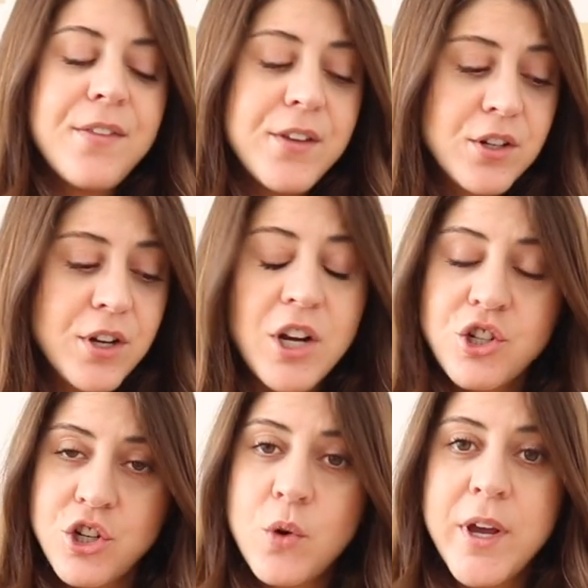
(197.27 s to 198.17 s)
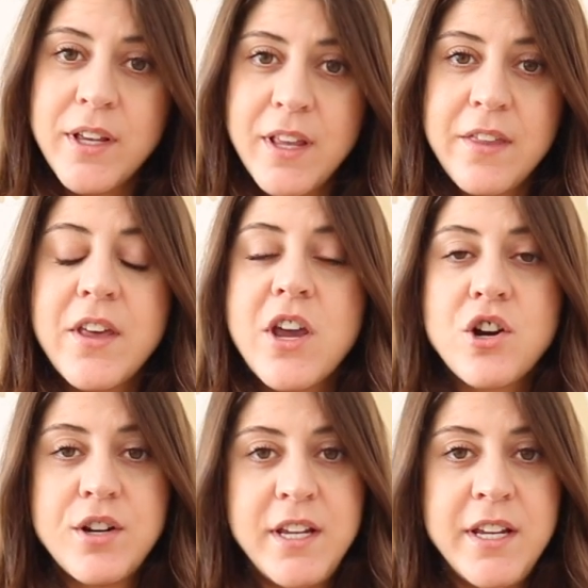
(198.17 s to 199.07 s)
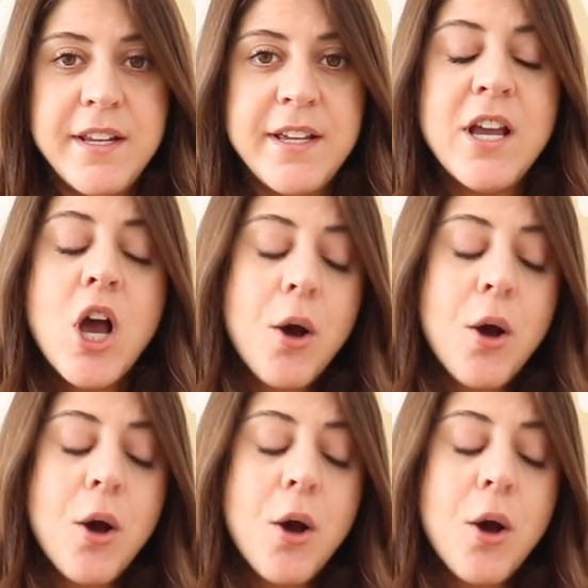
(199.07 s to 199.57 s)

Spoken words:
they're not showing that they are needy,